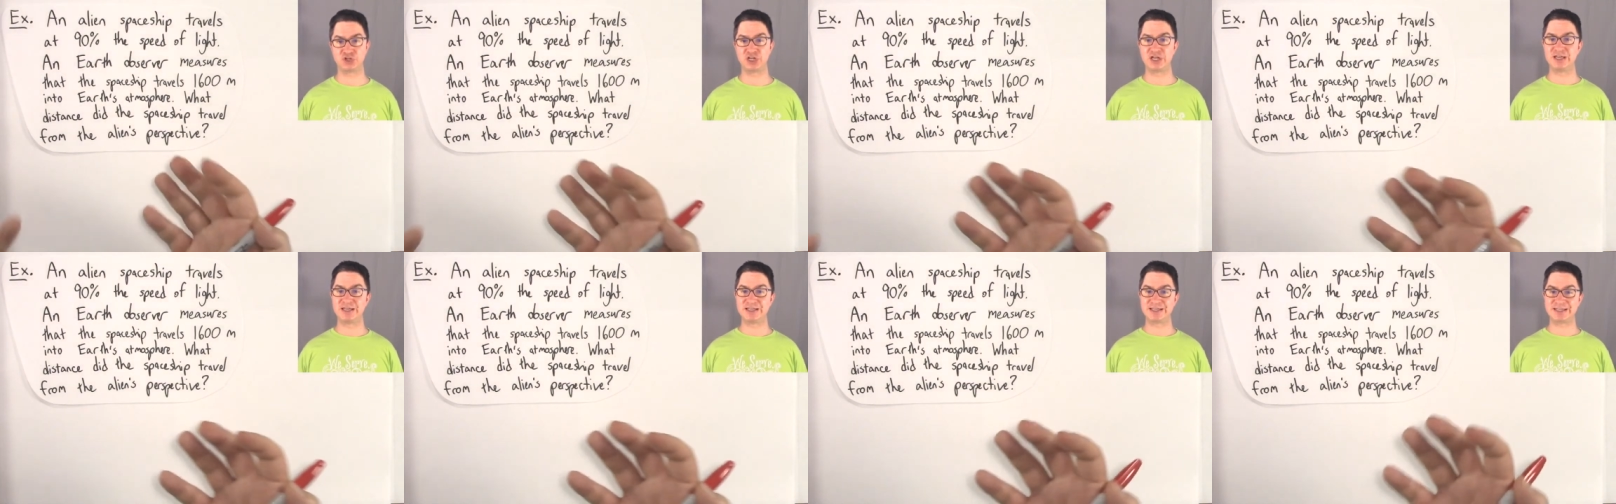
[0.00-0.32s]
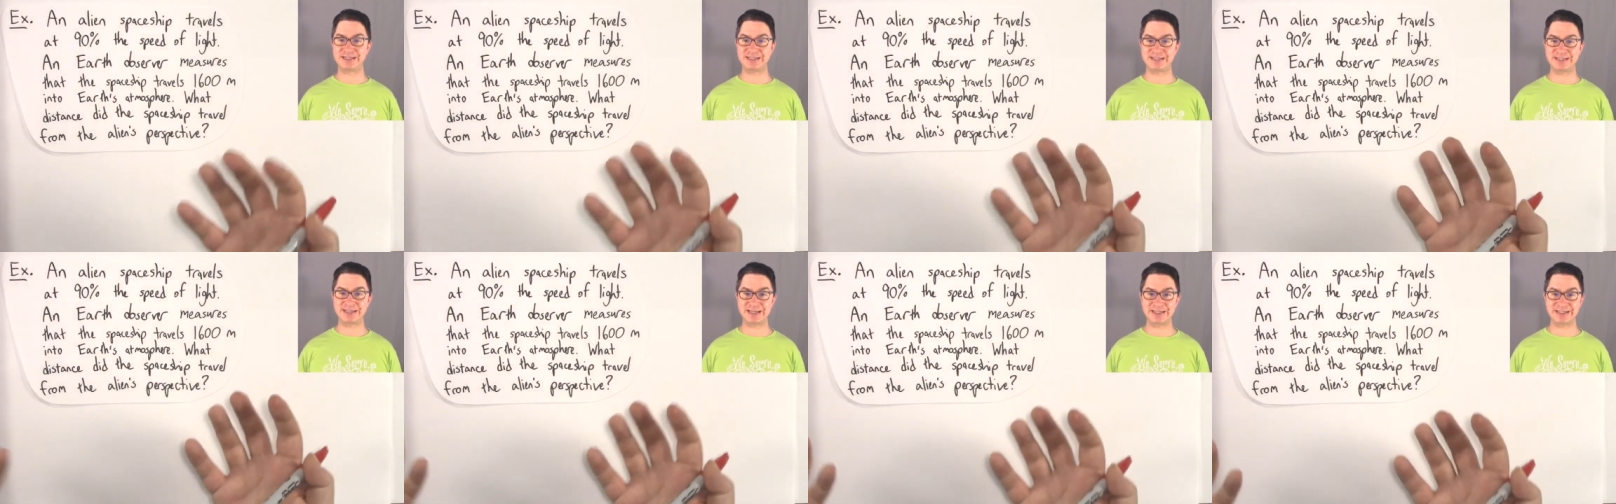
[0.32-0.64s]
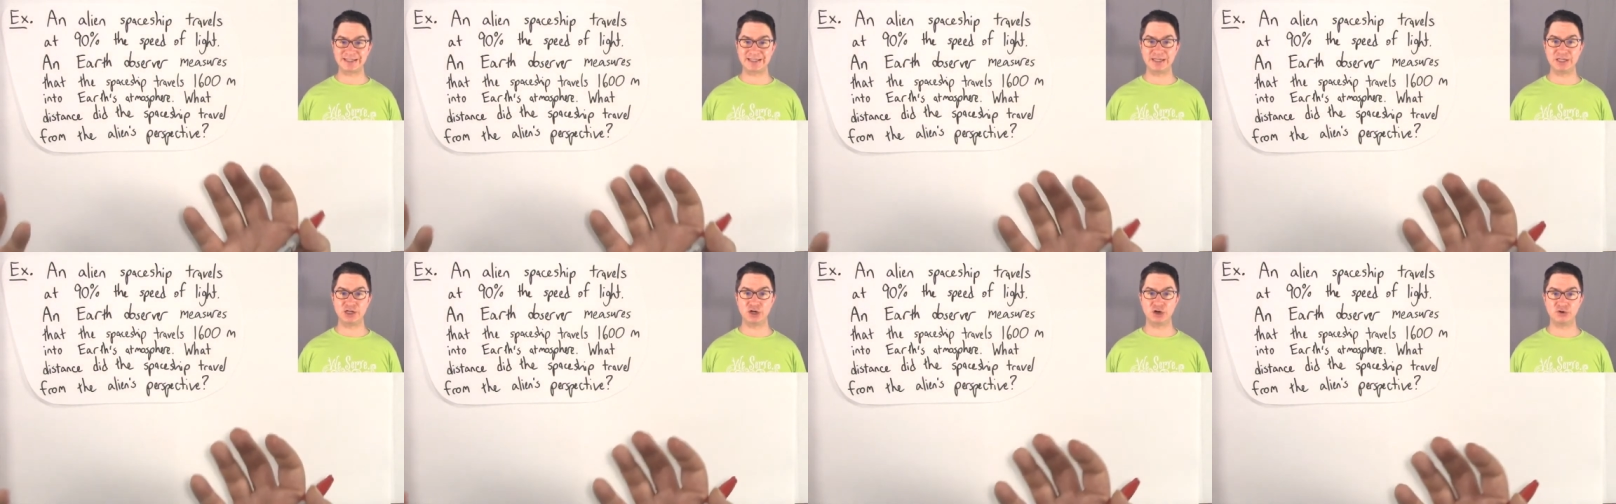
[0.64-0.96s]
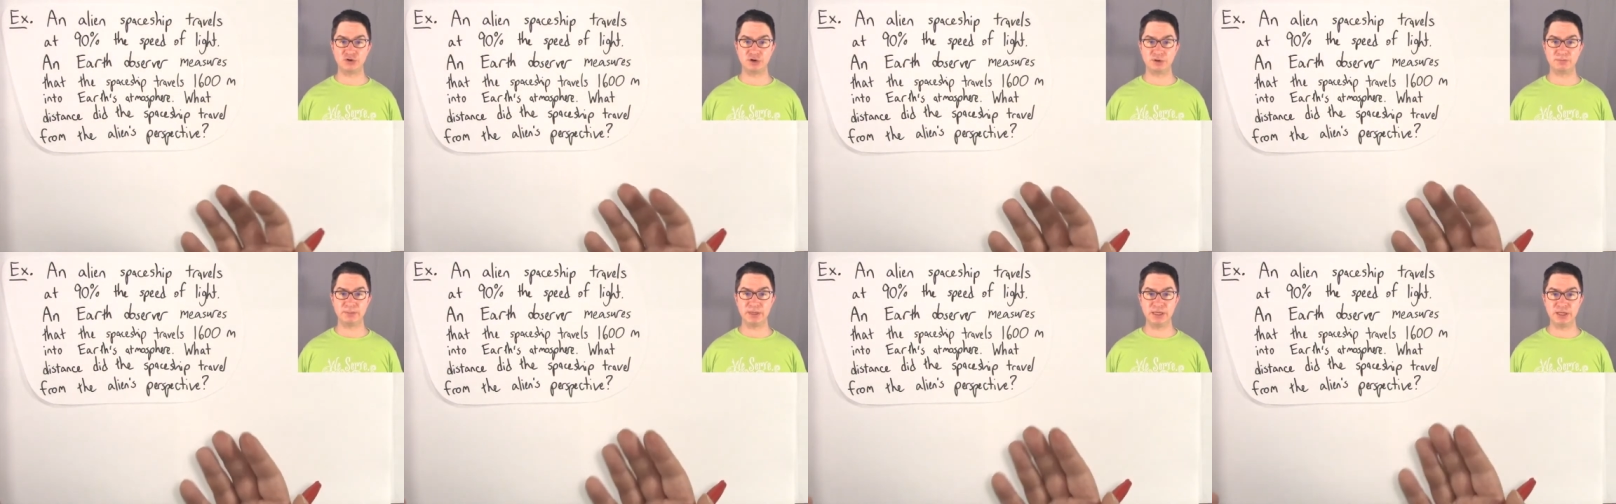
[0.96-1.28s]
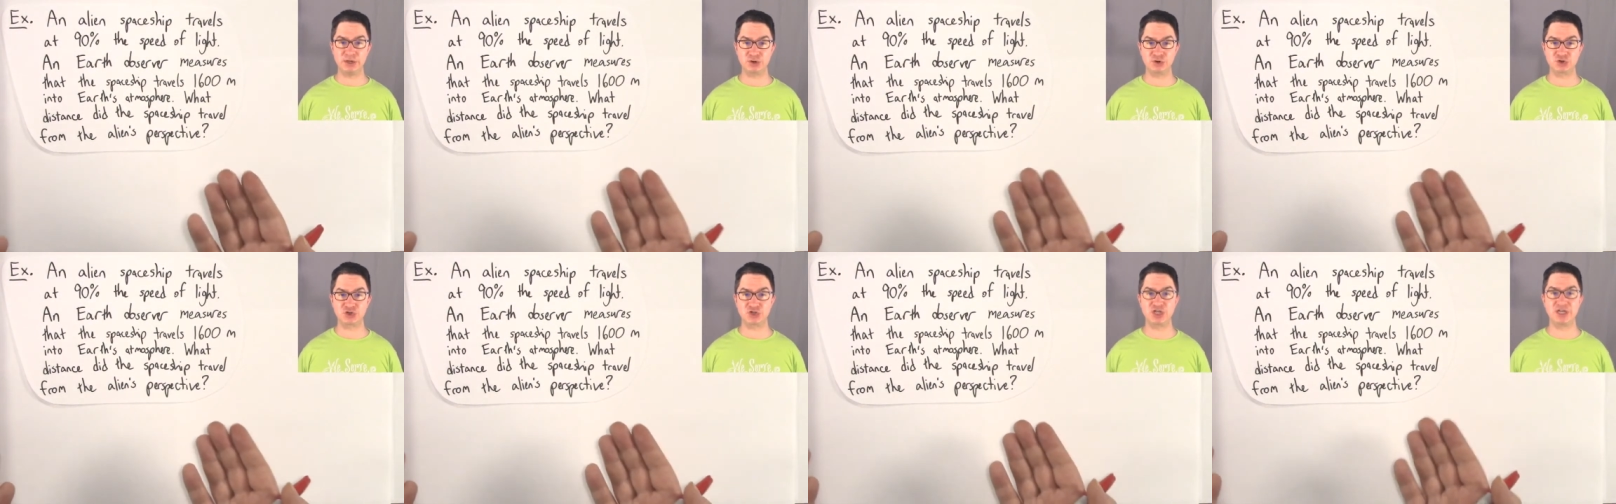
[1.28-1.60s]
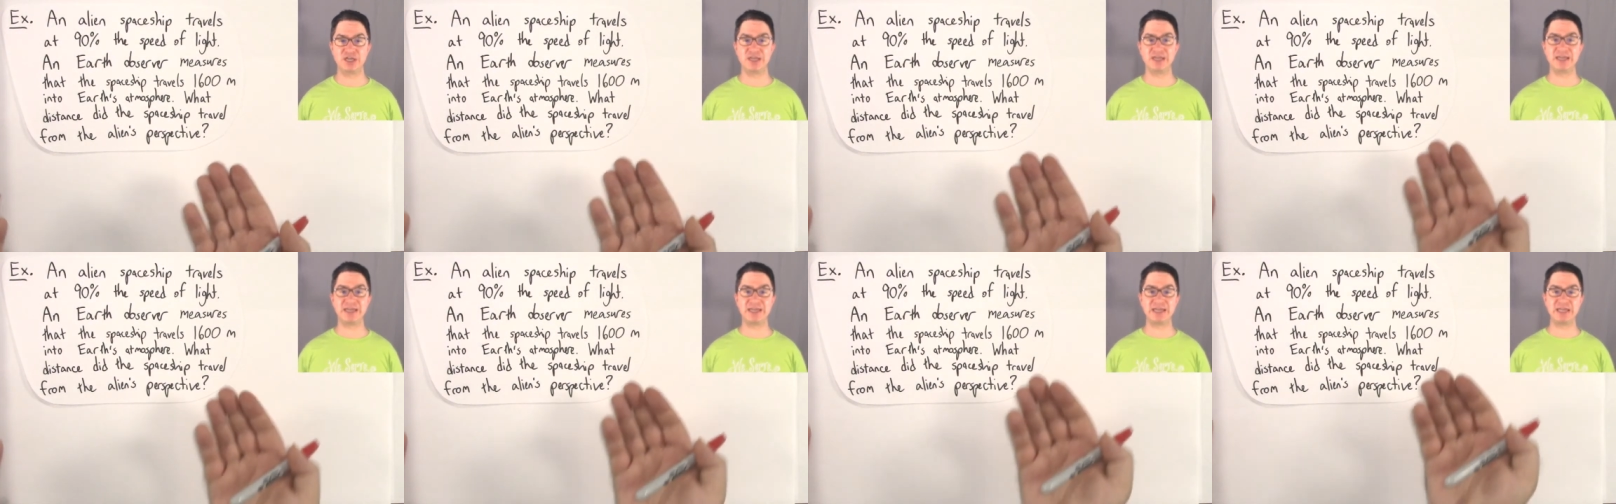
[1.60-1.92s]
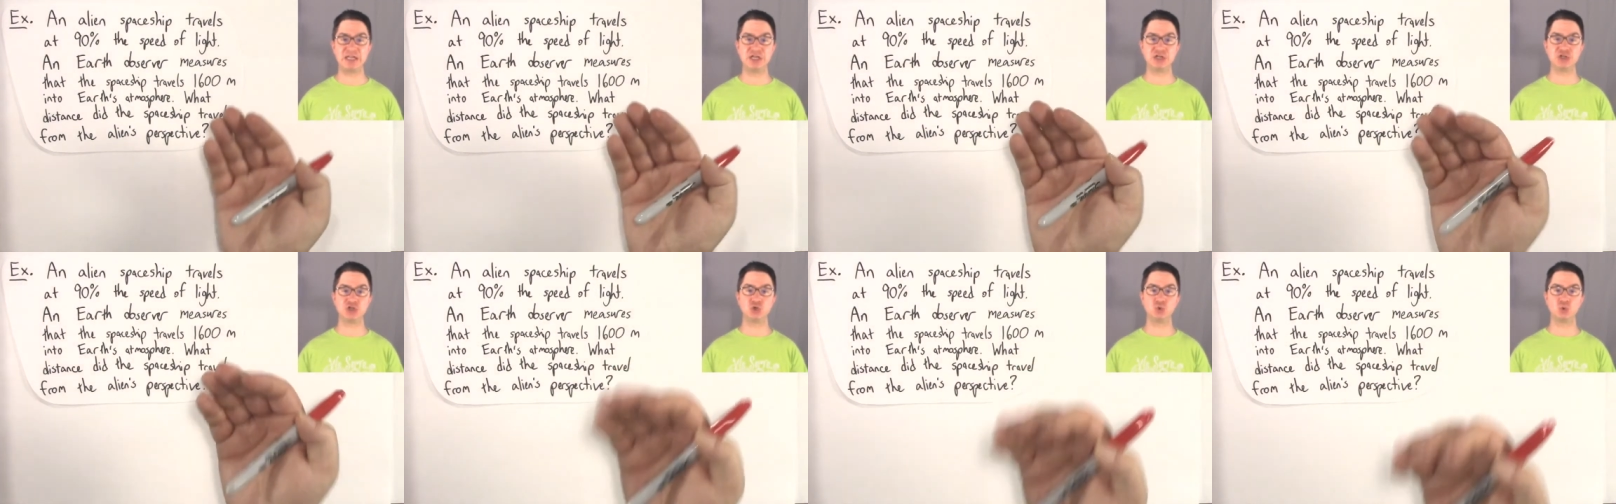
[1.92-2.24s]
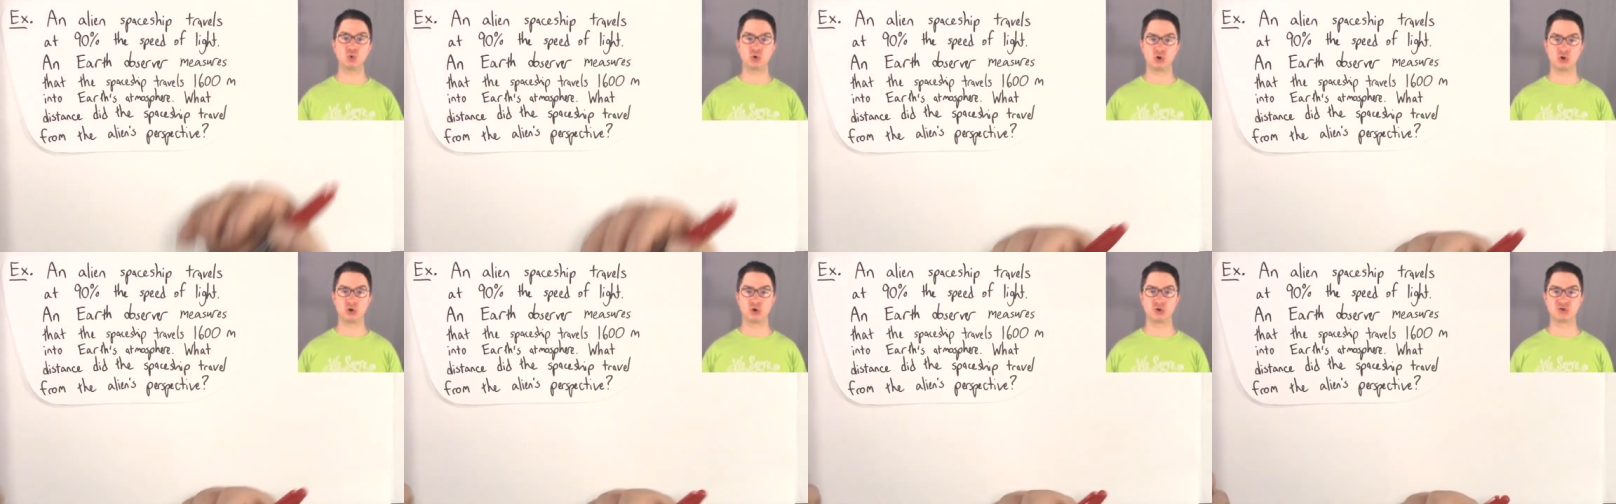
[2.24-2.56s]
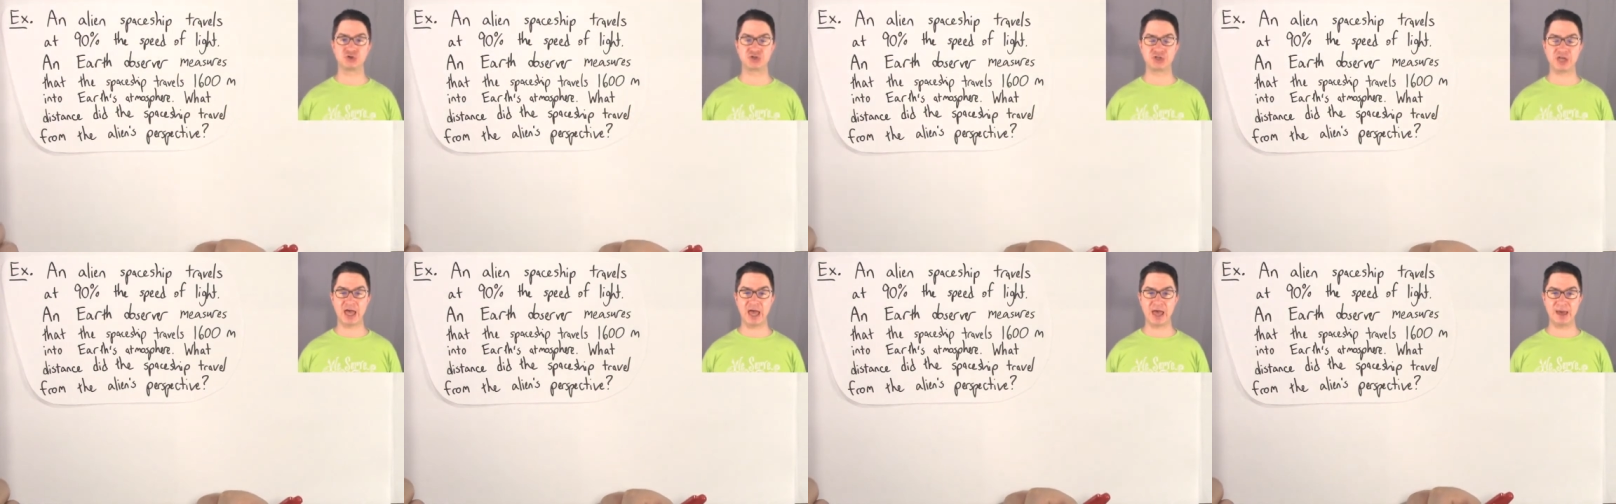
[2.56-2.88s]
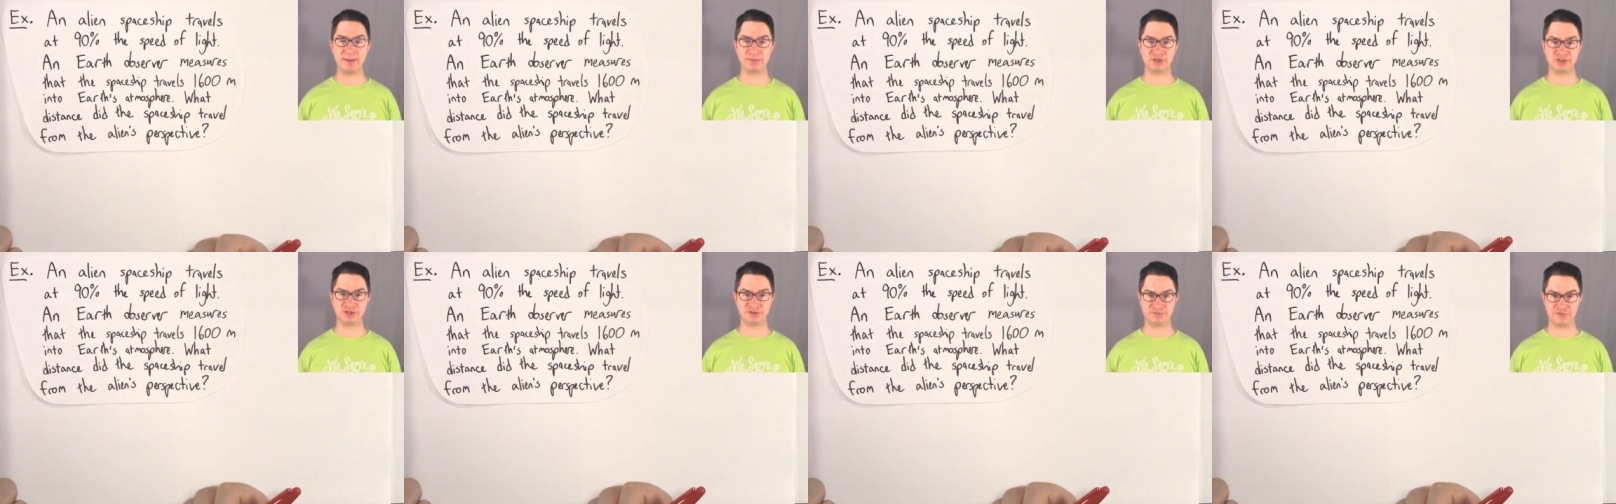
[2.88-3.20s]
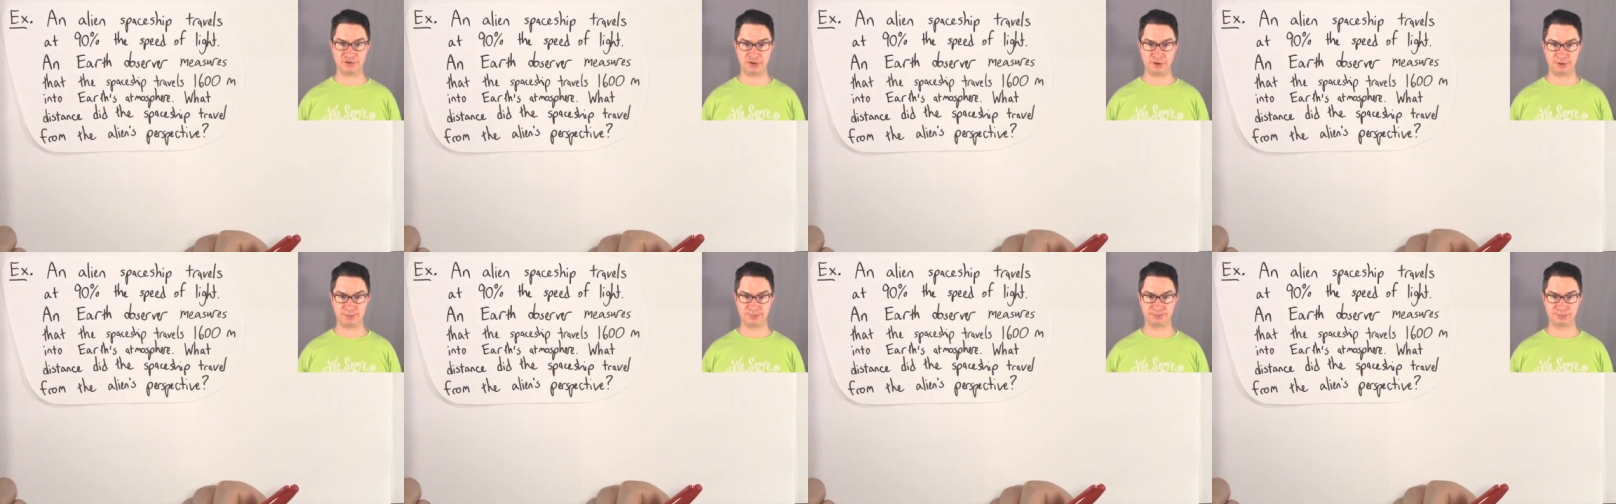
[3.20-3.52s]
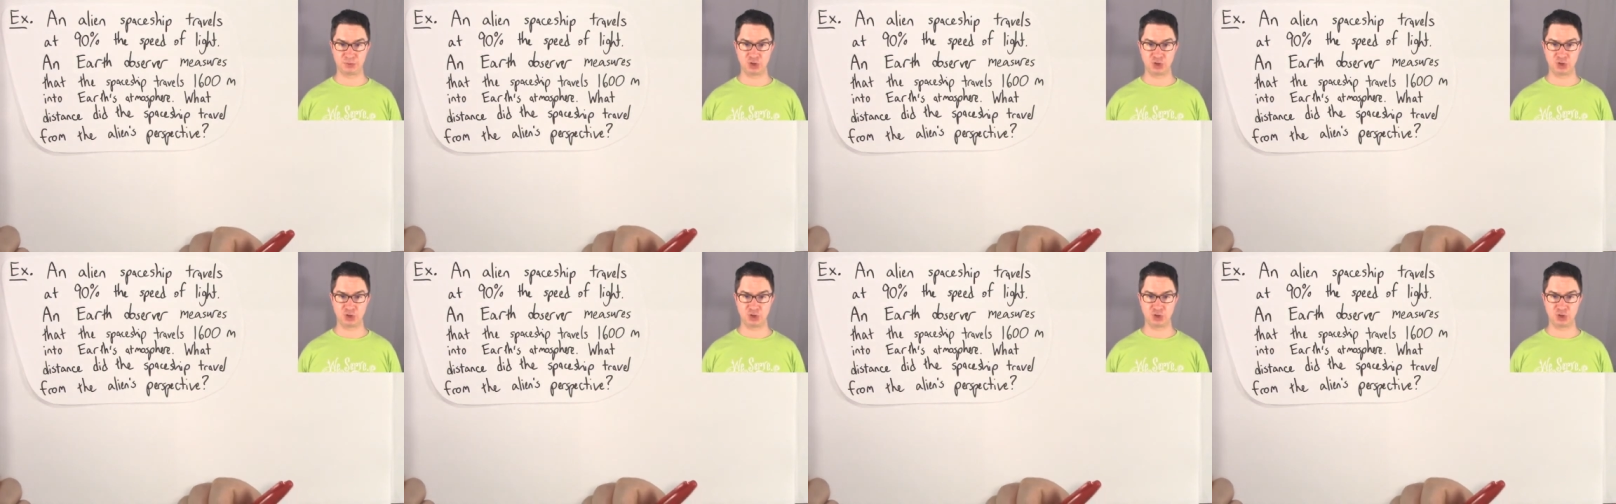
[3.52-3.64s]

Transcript: 1,600 meters into Earth's atmosphere.